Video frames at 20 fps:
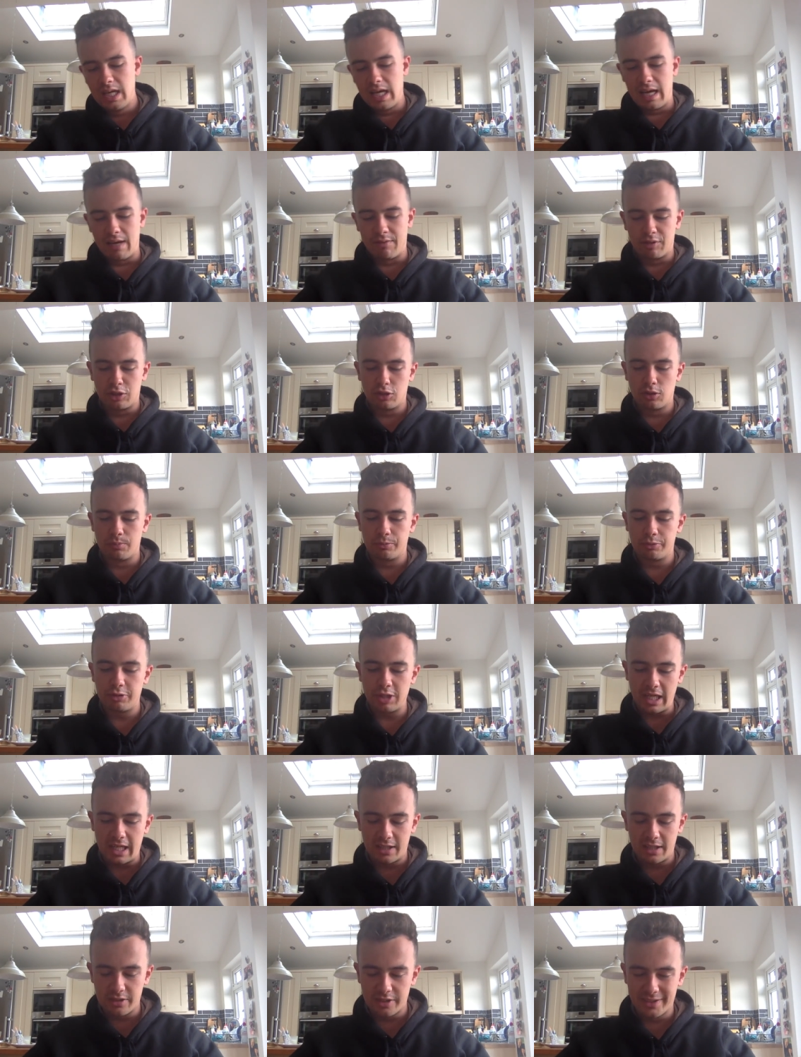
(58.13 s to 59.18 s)
having come
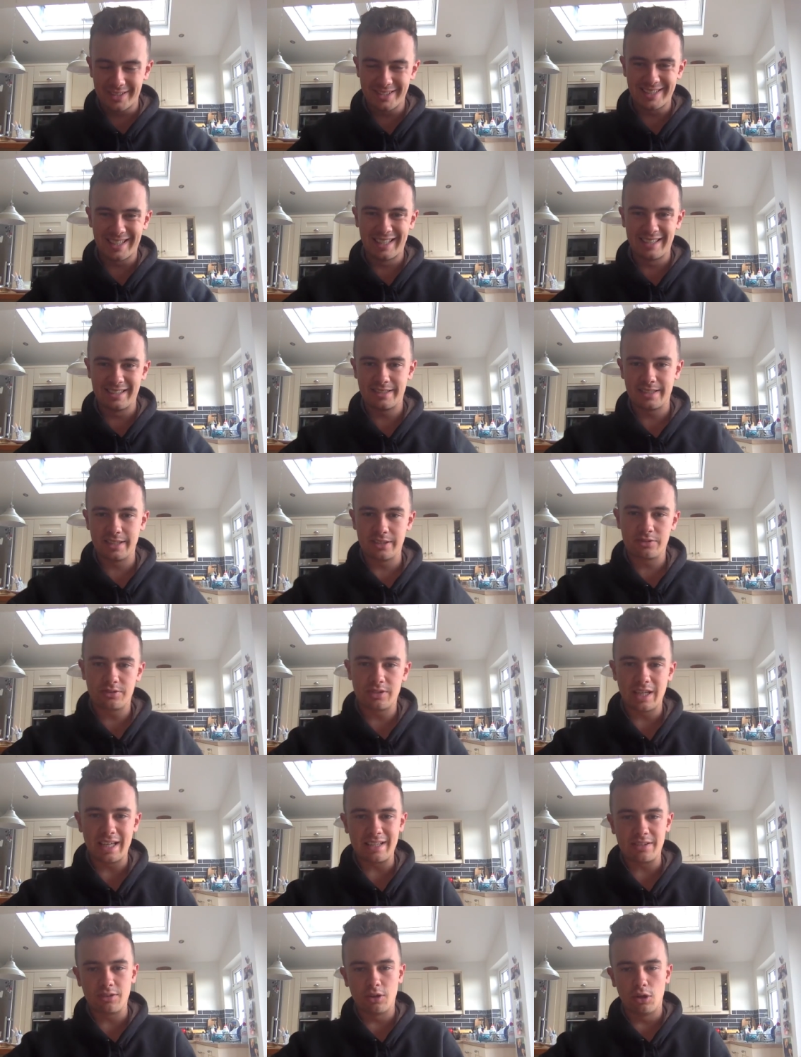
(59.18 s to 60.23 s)
second in the Dante
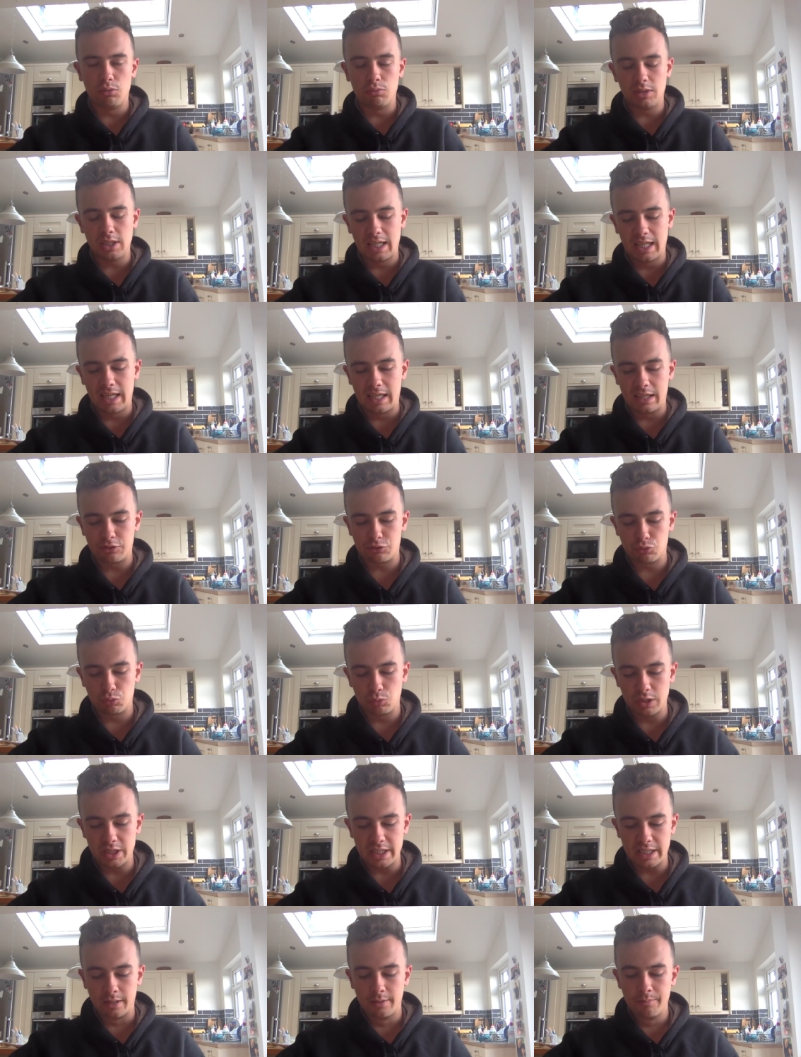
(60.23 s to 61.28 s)
Stakes only last
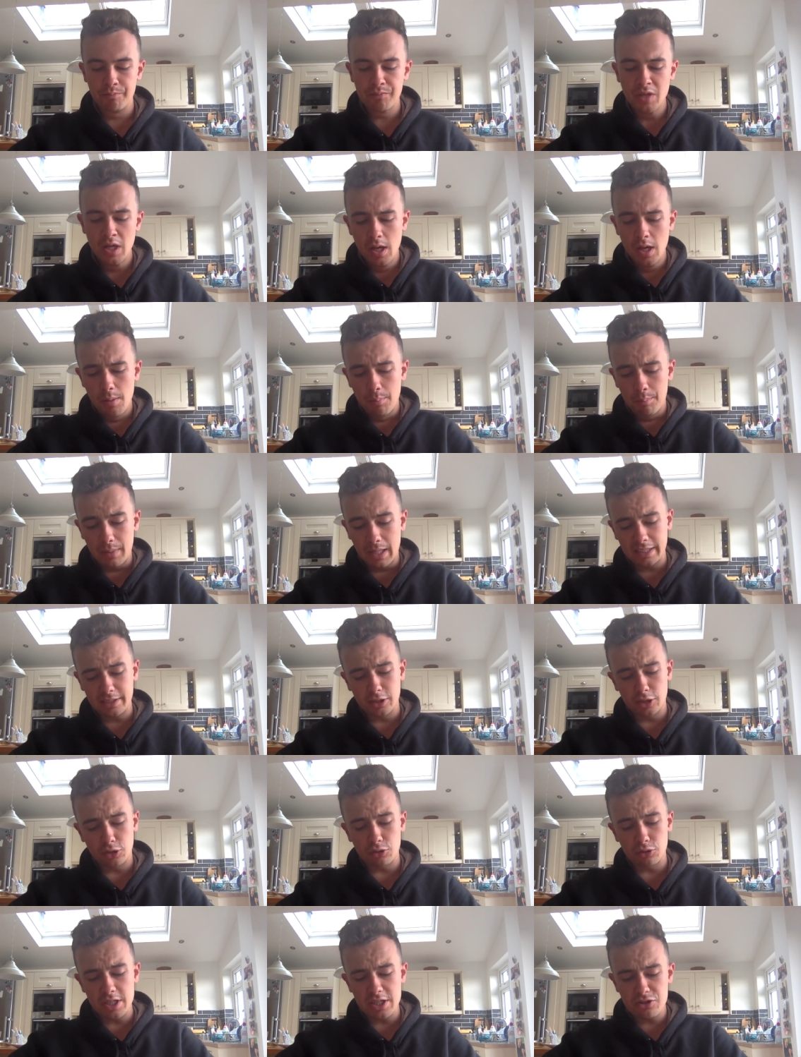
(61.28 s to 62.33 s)
week. Magna
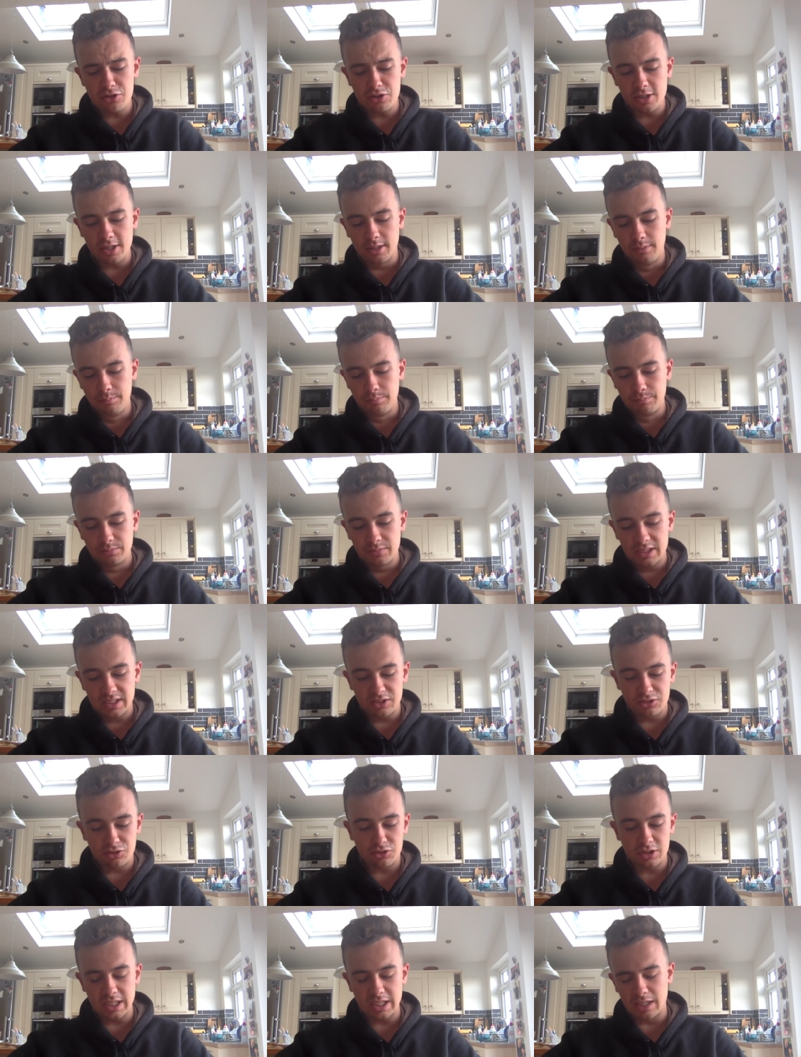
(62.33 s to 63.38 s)
Grecia
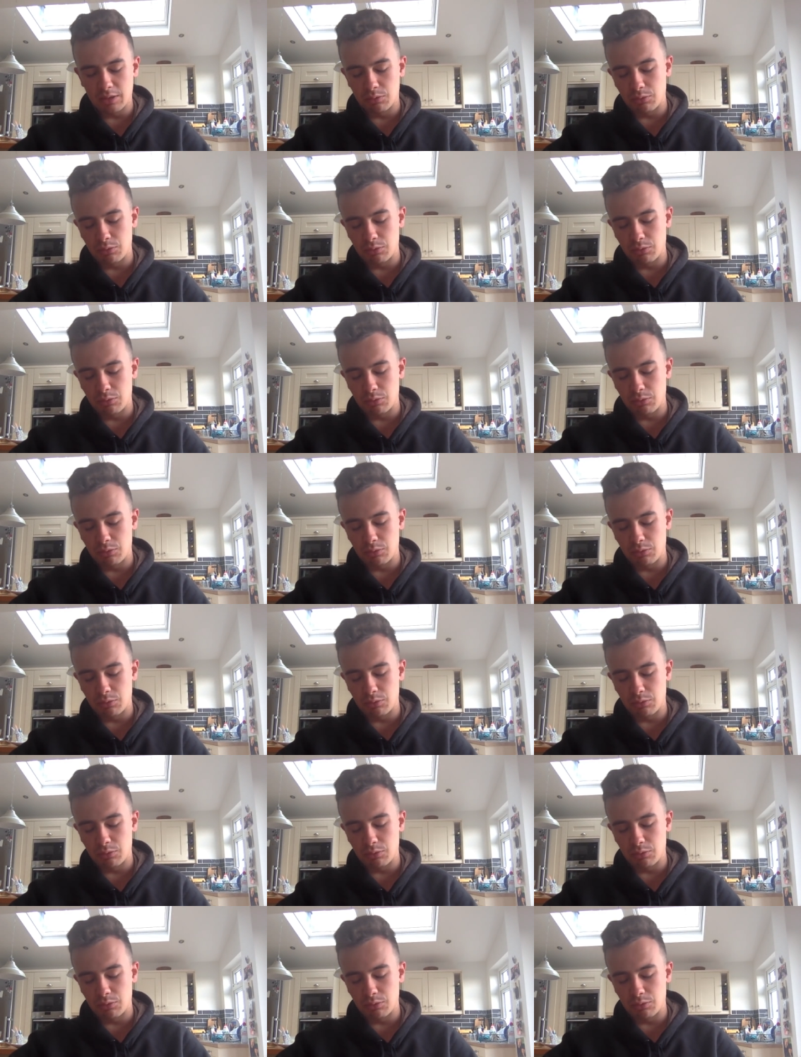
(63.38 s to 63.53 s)
is still